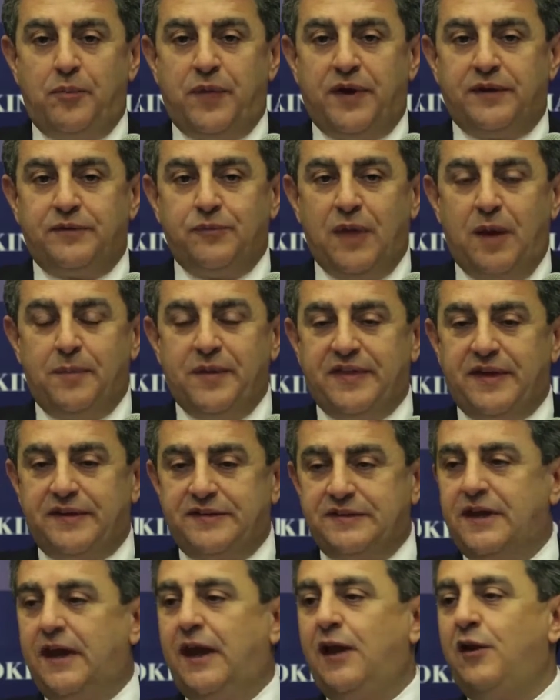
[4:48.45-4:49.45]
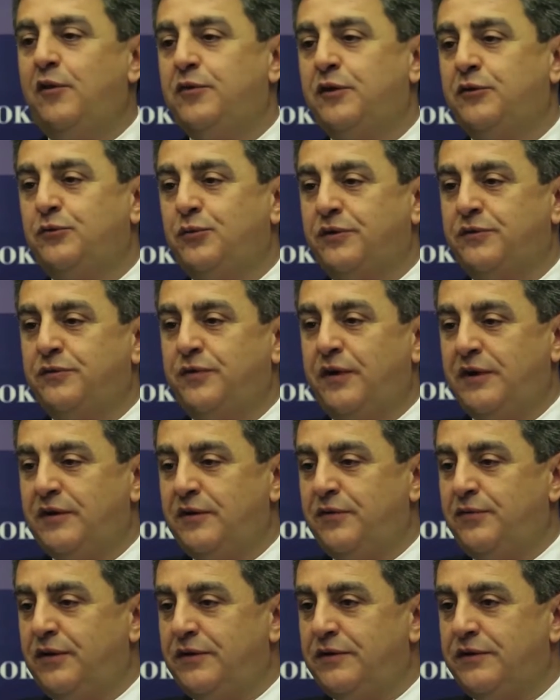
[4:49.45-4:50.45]
But maybe the scale of it was very
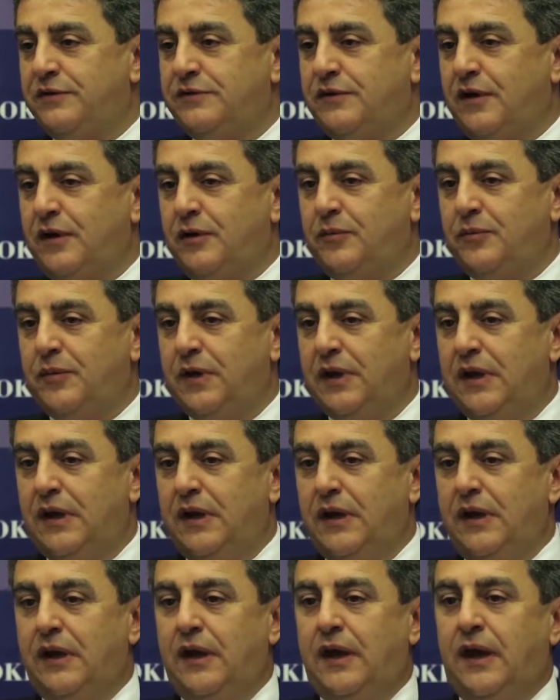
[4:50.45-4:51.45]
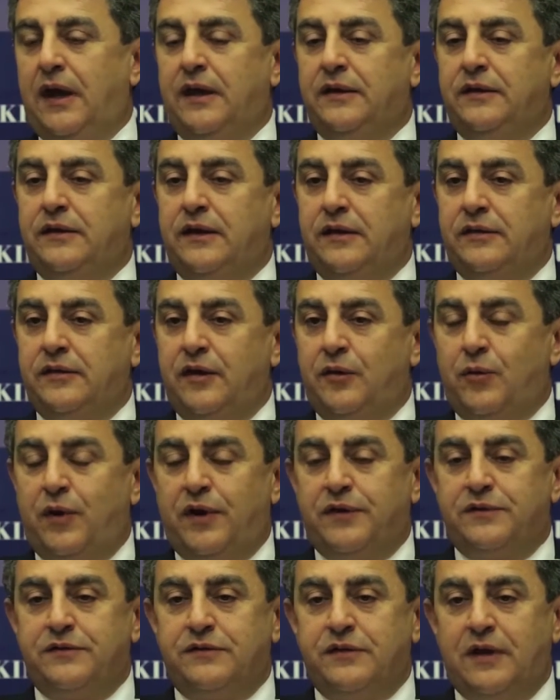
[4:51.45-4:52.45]
different this time. And there
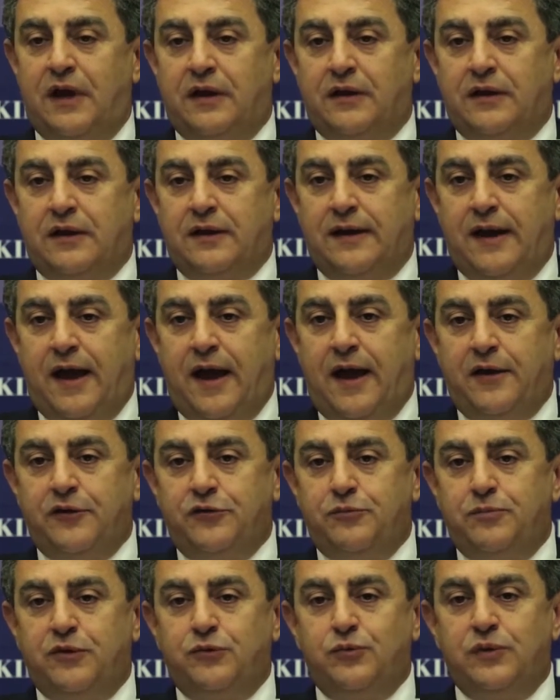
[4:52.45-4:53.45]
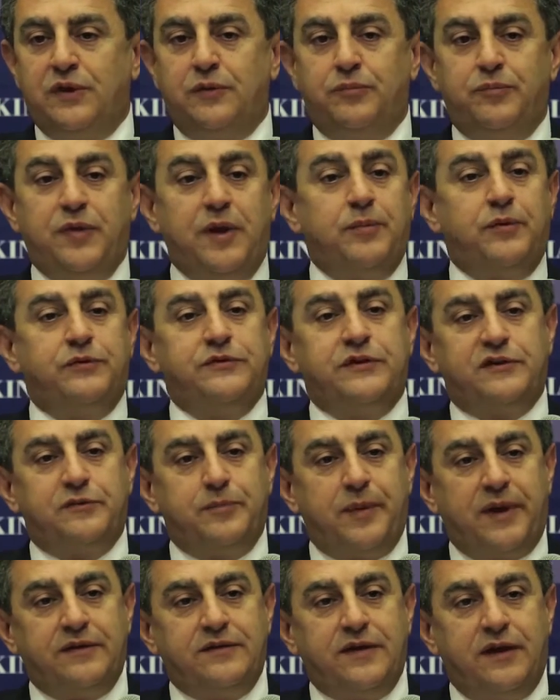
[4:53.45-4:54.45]
was a clash between people's
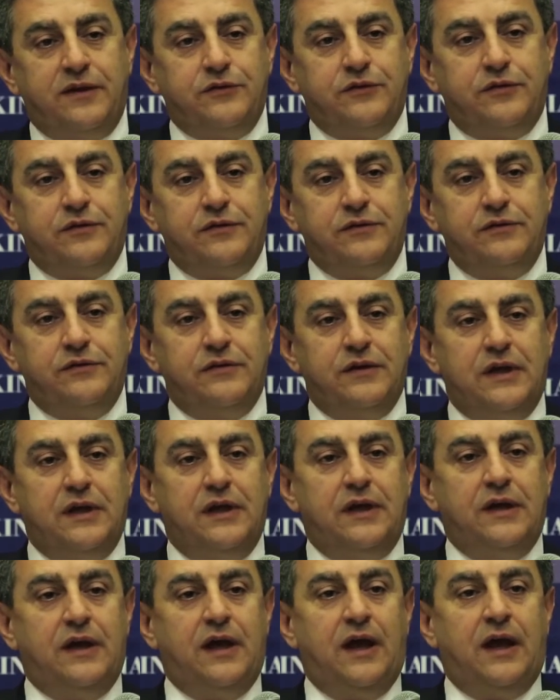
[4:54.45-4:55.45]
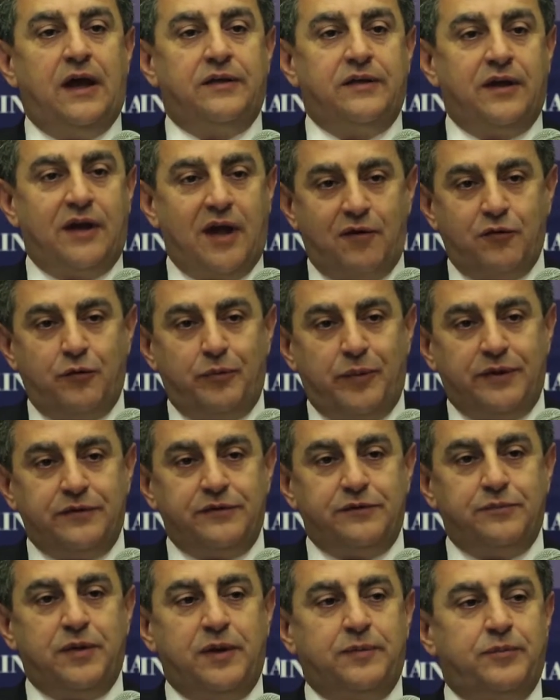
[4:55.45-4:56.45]
expectations and the
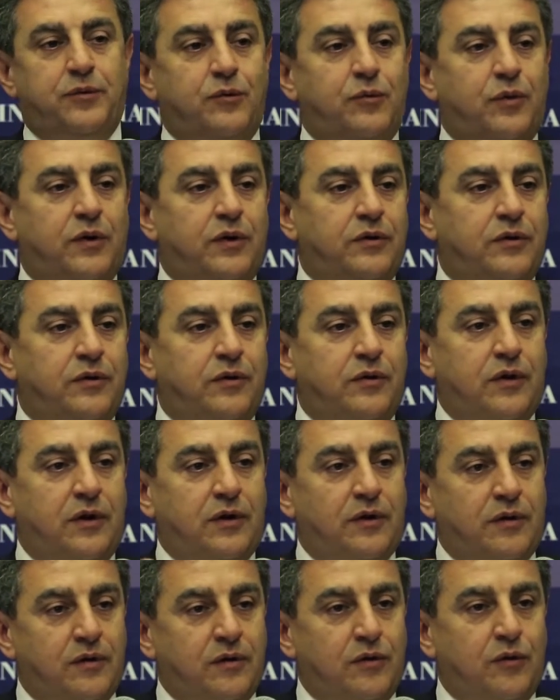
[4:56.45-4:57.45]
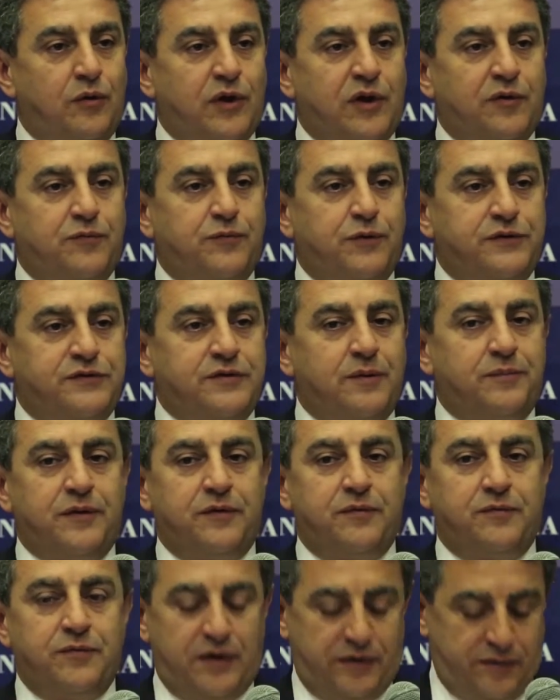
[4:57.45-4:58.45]
governments. People were looking for
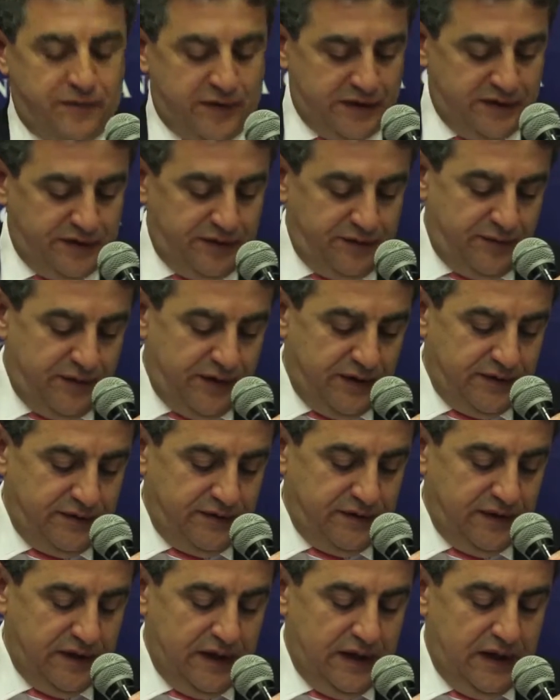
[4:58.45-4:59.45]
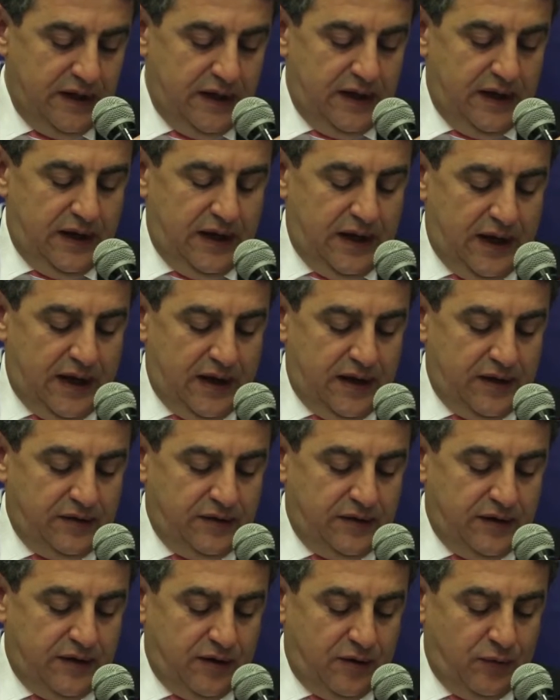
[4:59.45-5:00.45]
something very, very different.
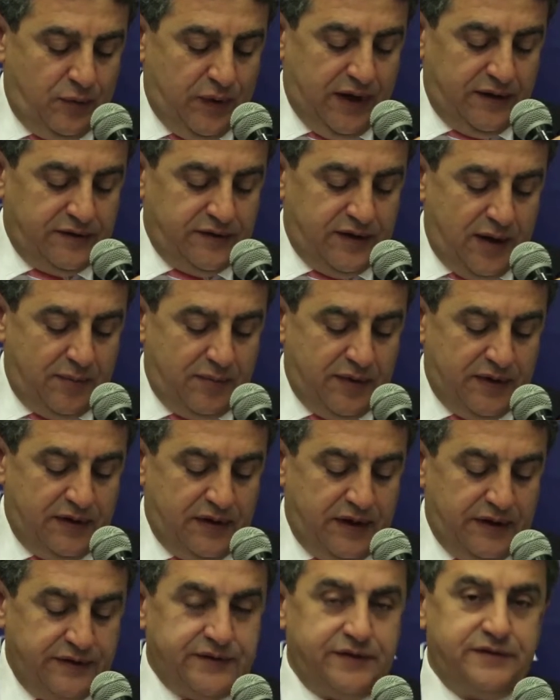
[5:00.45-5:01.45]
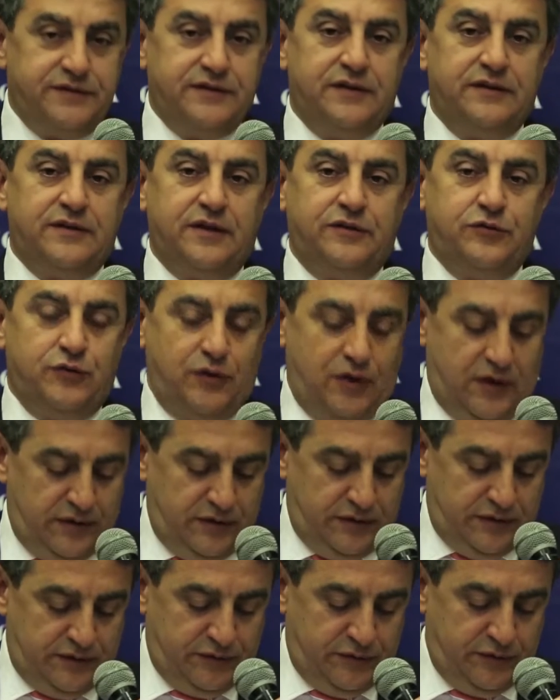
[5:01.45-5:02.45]
And we ended up in the scene that
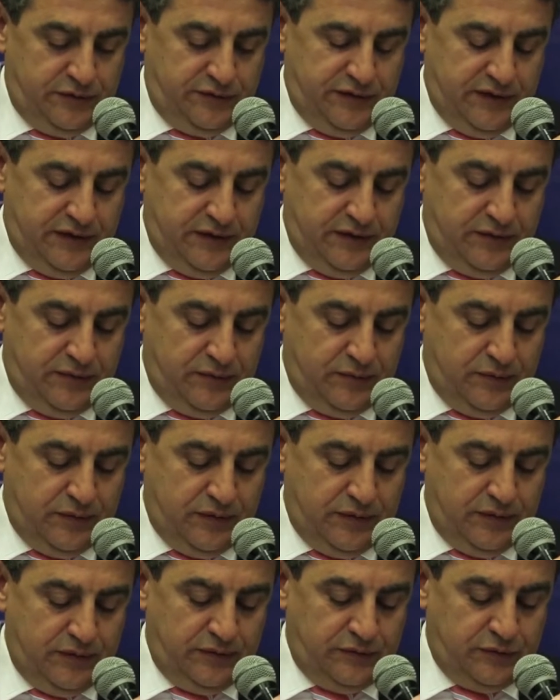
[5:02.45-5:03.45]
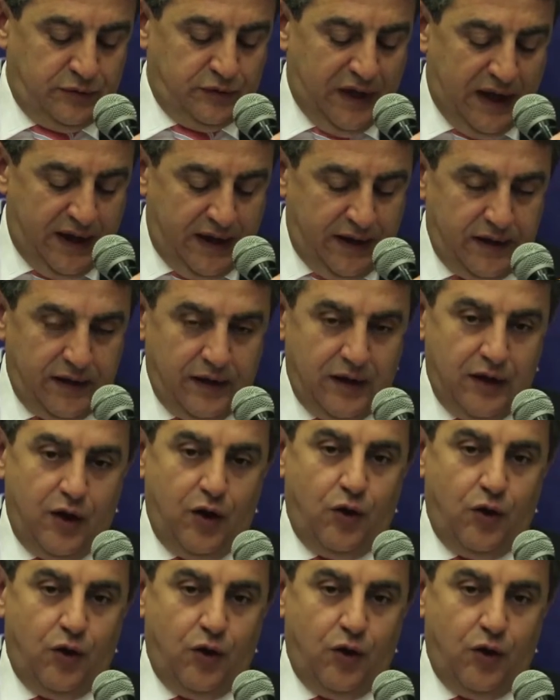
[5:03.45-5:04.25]
that you see today,